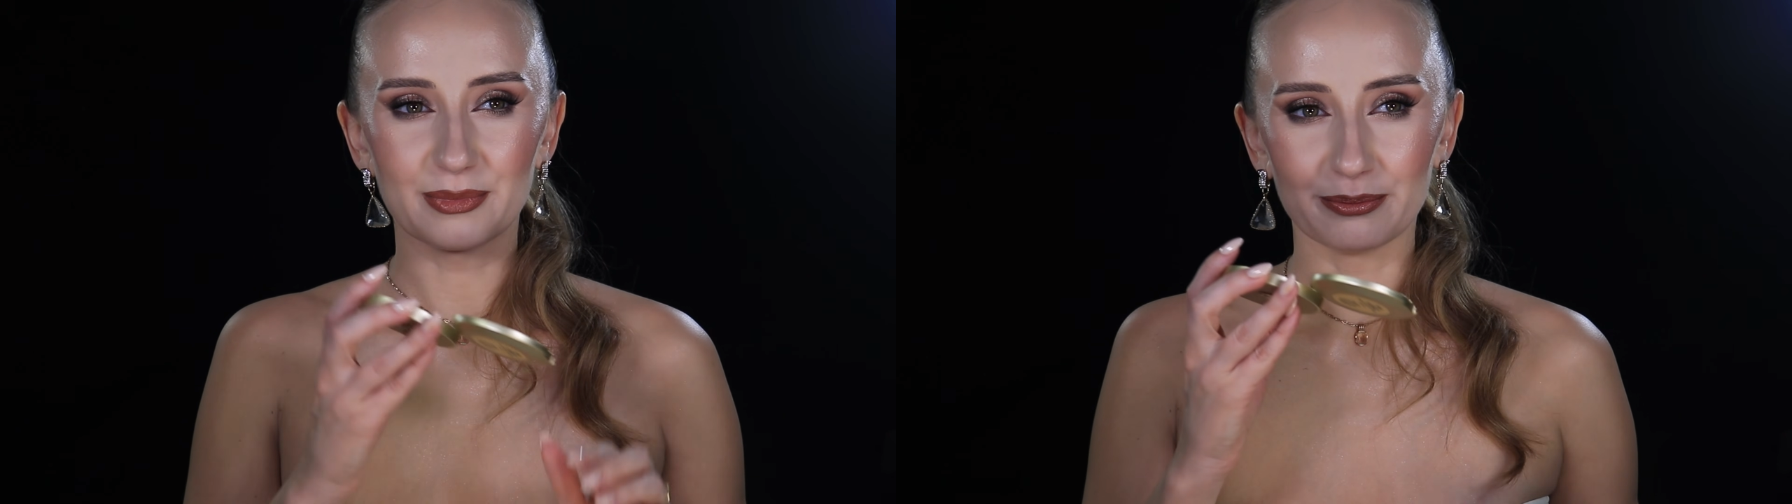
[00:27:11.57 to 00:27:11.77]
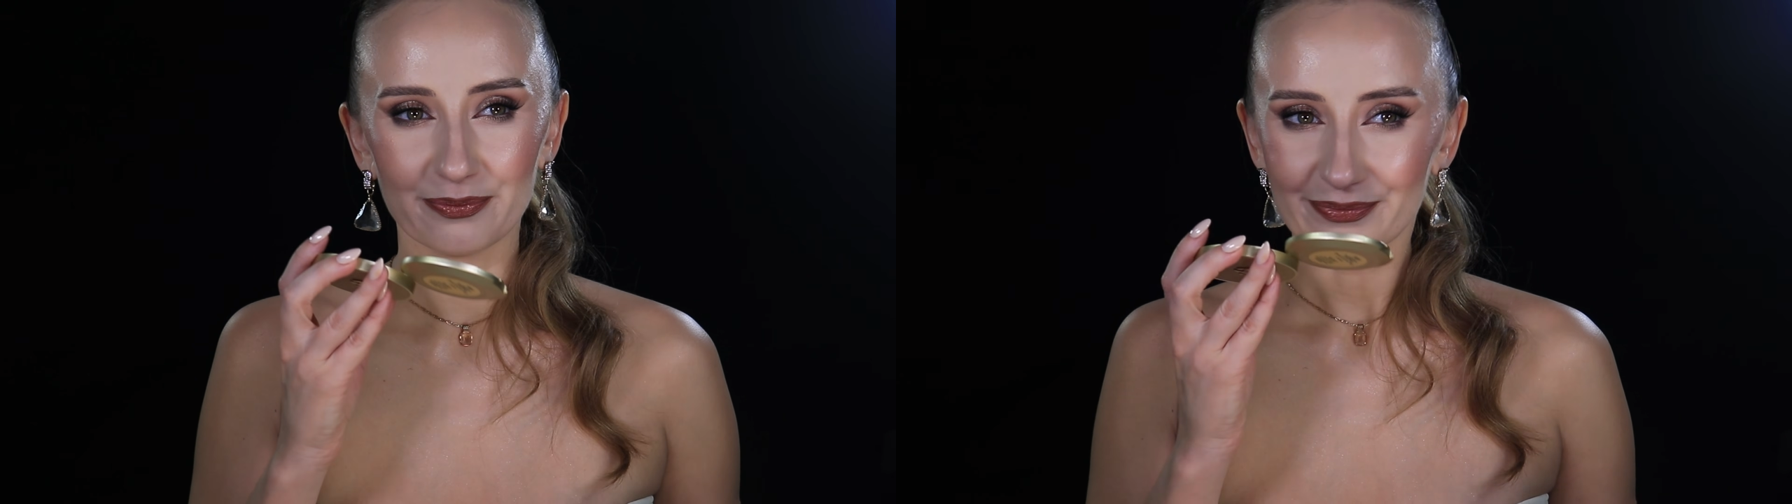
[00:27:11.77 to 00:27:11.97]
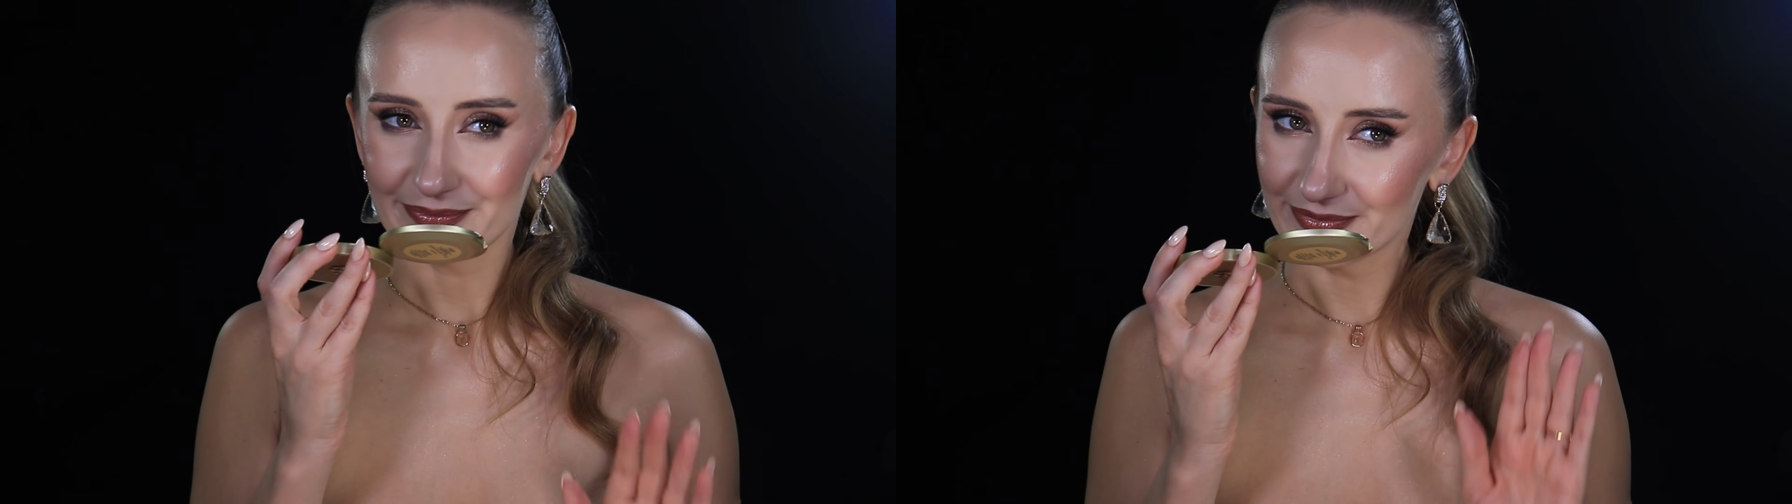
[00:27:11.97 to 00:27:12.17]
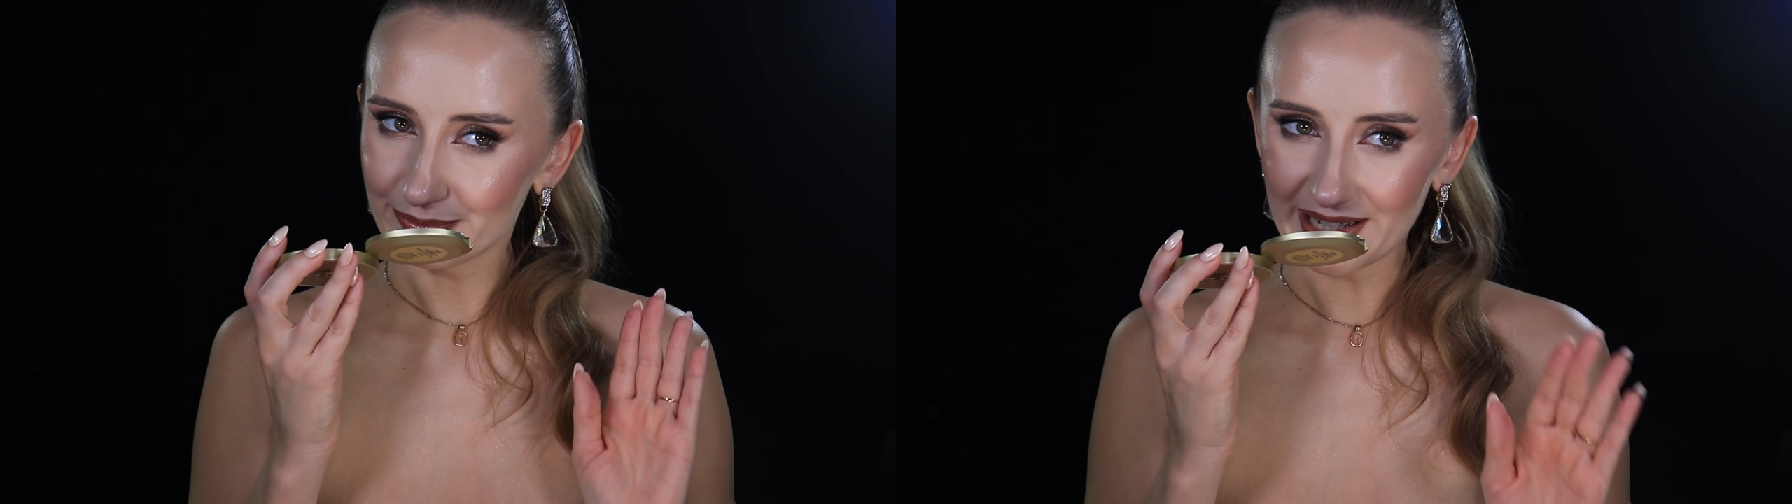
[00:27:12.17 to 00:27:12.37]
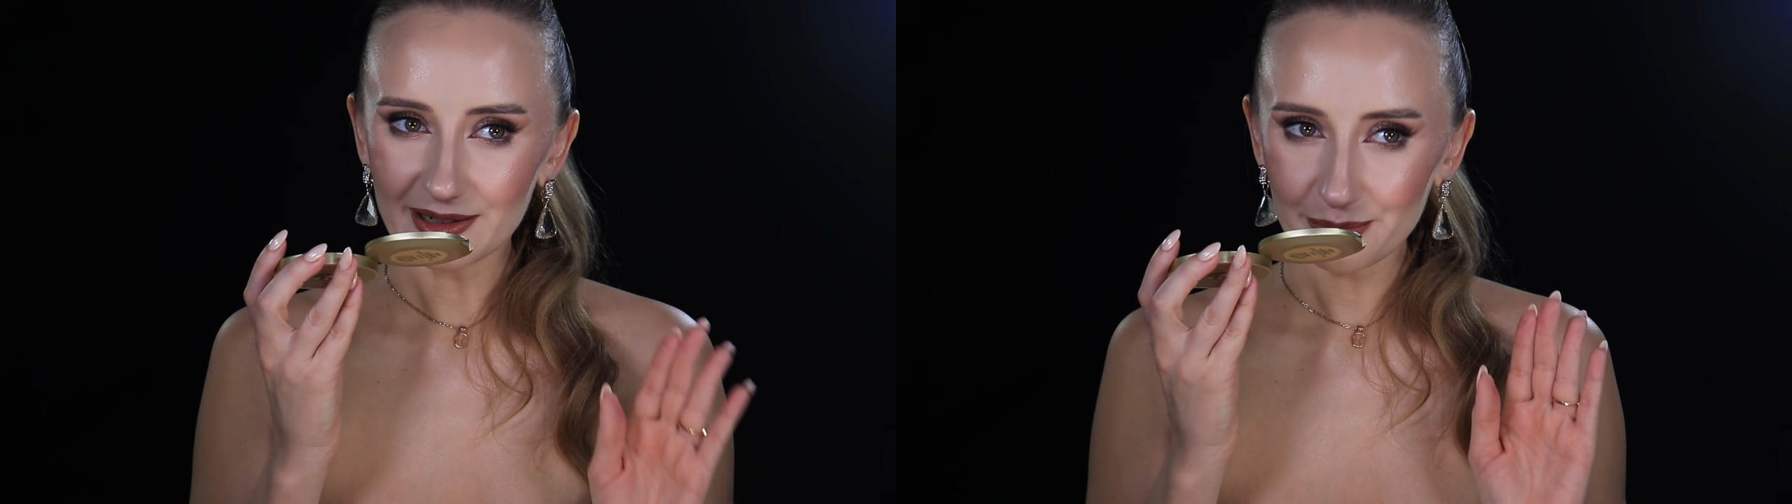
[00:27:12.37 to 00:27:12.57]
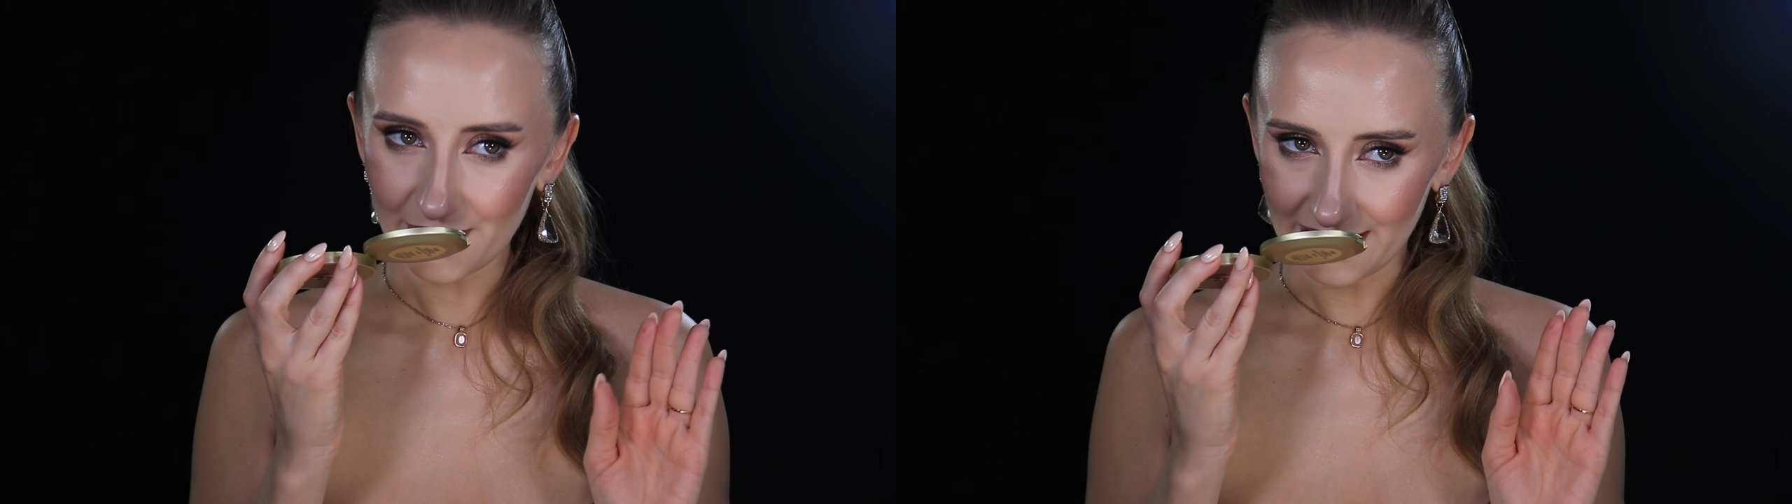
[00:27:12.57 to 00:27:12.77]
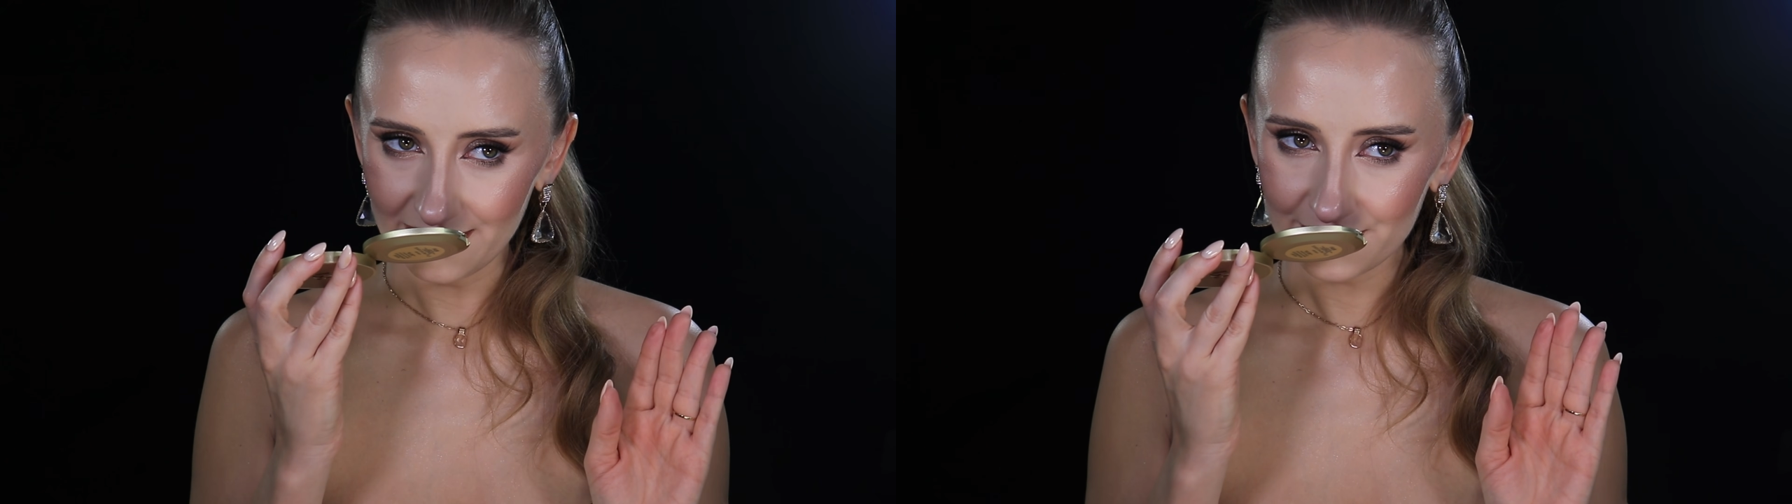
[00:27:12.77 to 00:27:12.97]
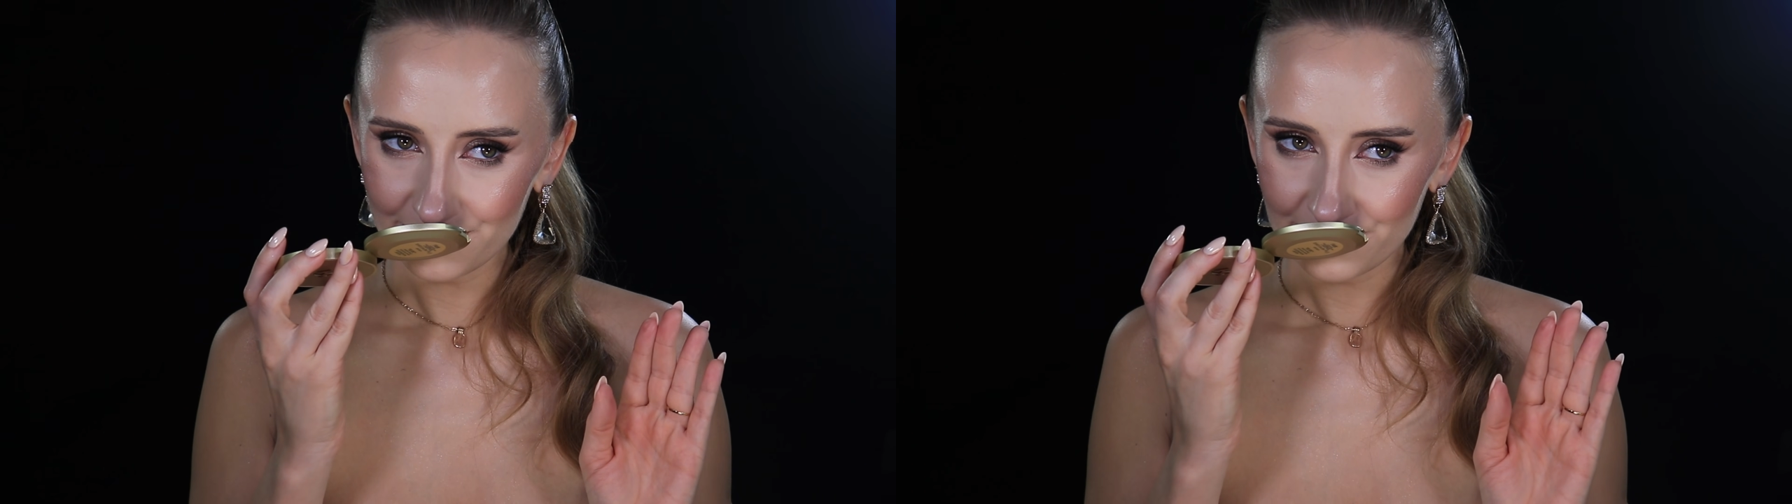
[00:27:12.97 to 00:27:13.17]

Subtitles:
but bear in mind